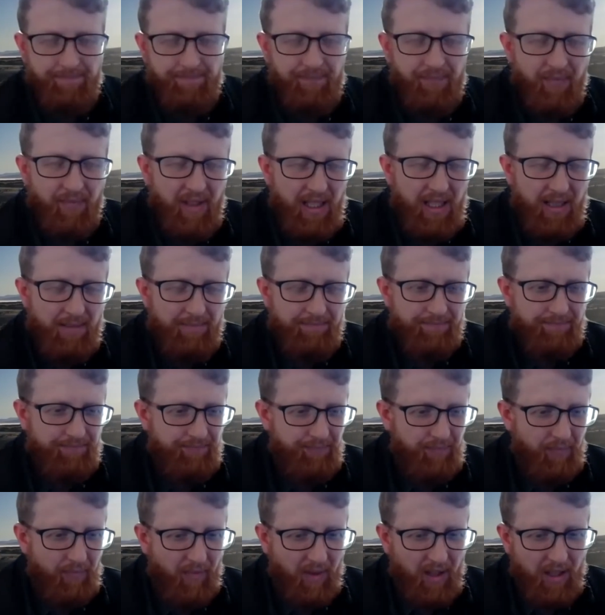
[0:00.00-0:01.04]
Um,
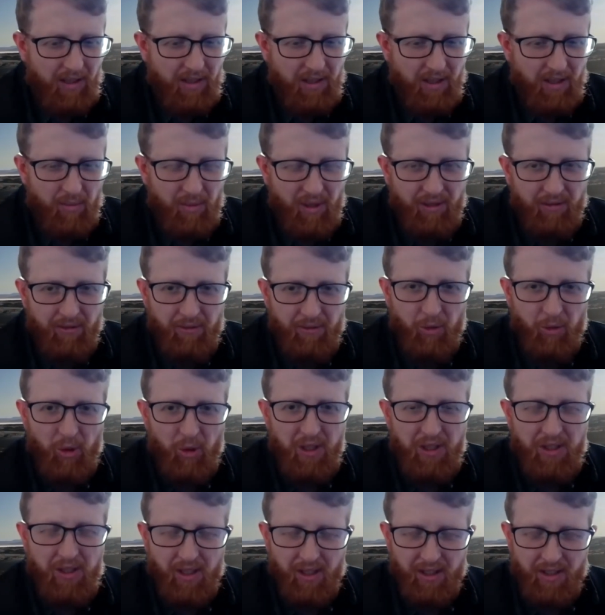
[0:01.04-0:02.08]
so, I mean,
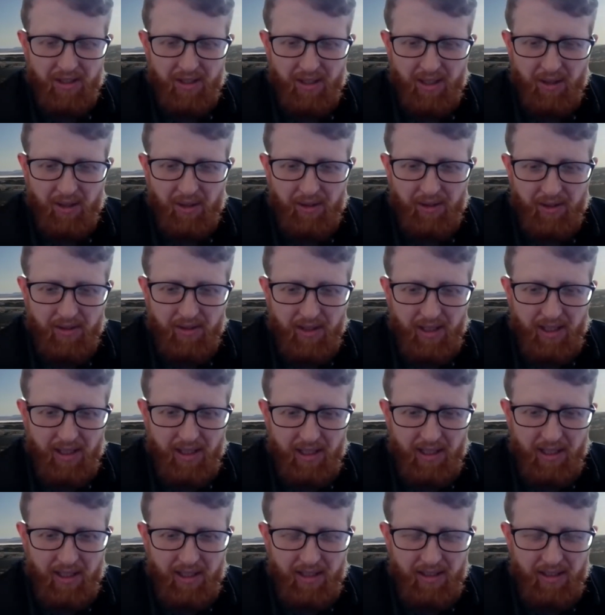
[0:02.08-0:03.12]
forty-six South,
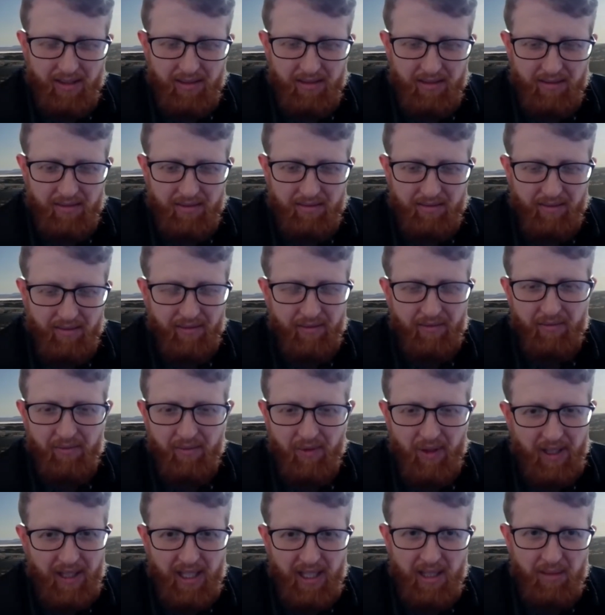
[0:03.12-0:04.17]
uh, the
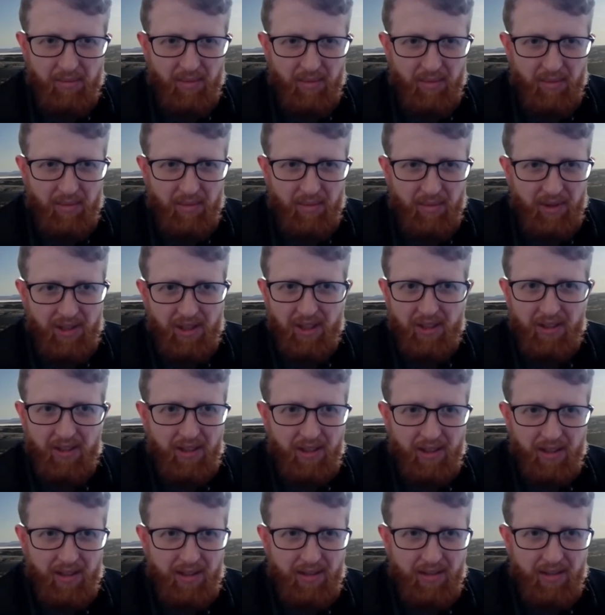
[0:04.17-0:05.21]
name, it's just
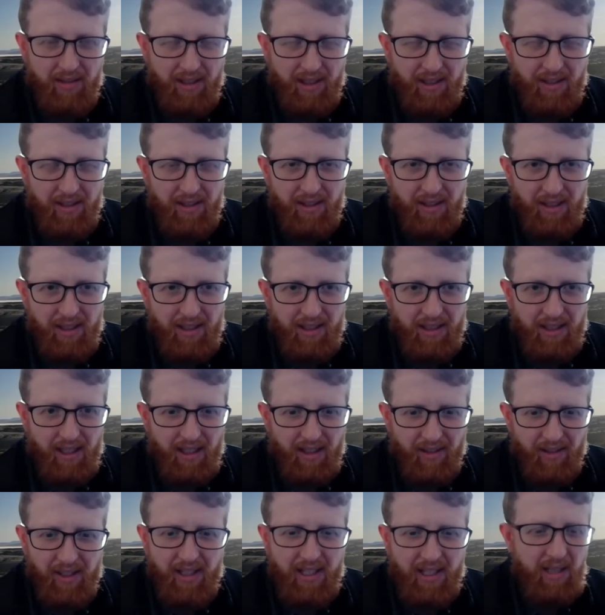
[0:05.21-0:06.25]
the, it's the uh,
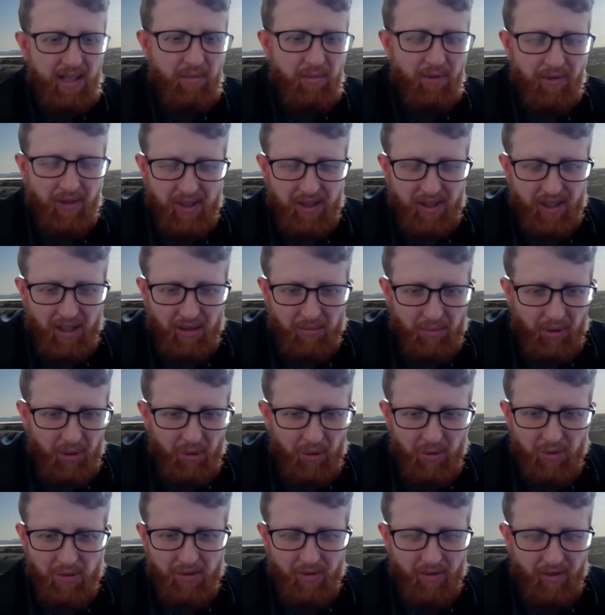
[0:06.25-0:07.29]
the name of the stake
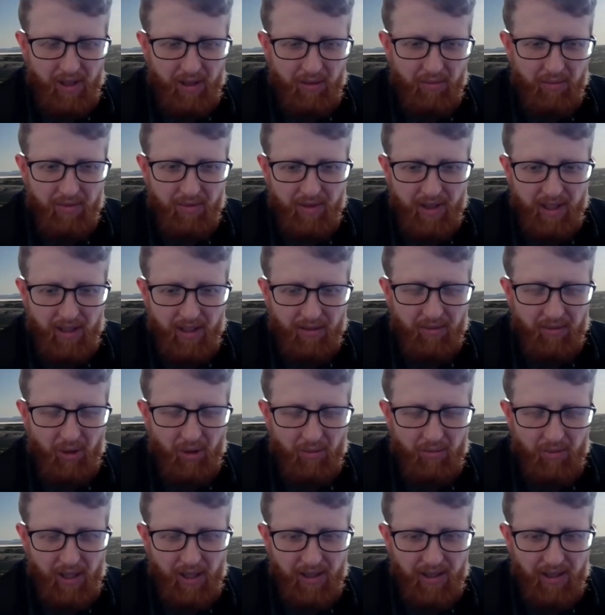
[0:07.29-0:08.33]
pool that, that I've got
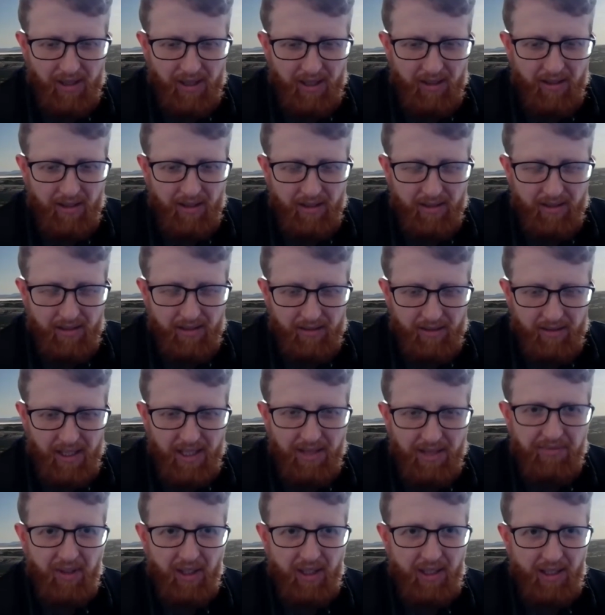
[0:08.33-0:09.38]
running here in, in
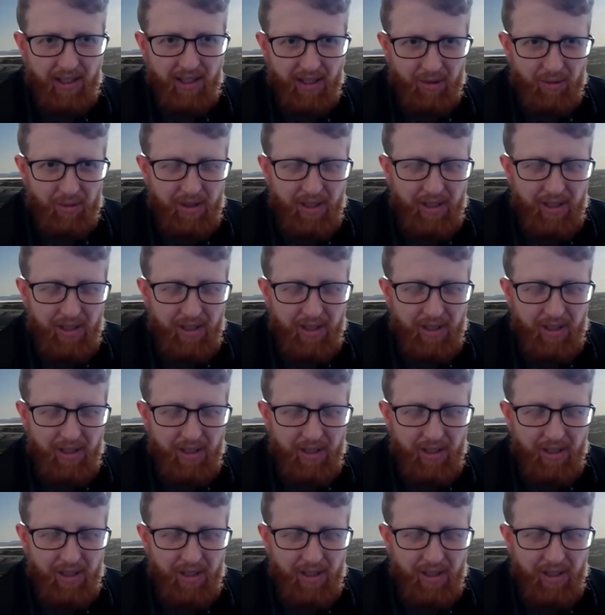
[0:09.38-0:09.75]
Invercargill.